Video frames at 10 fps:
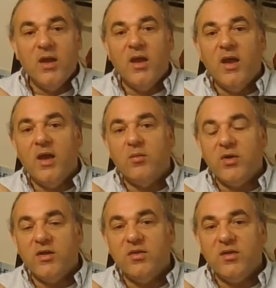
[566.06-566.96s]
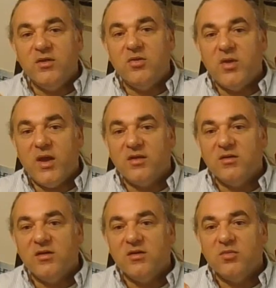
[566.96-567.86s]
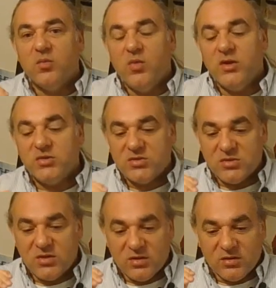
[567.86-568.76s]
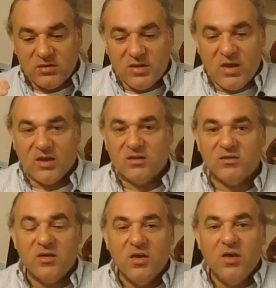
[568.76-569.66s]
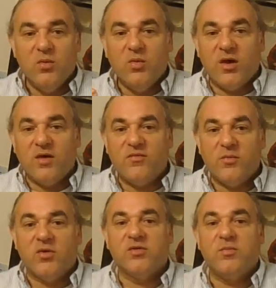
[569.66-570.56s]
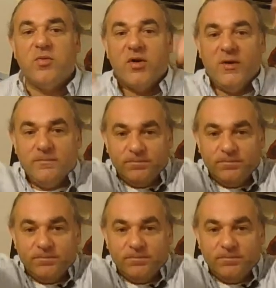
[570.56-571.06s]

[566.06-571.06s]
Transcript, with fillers: and one of the things you would ask is which stance would offer more support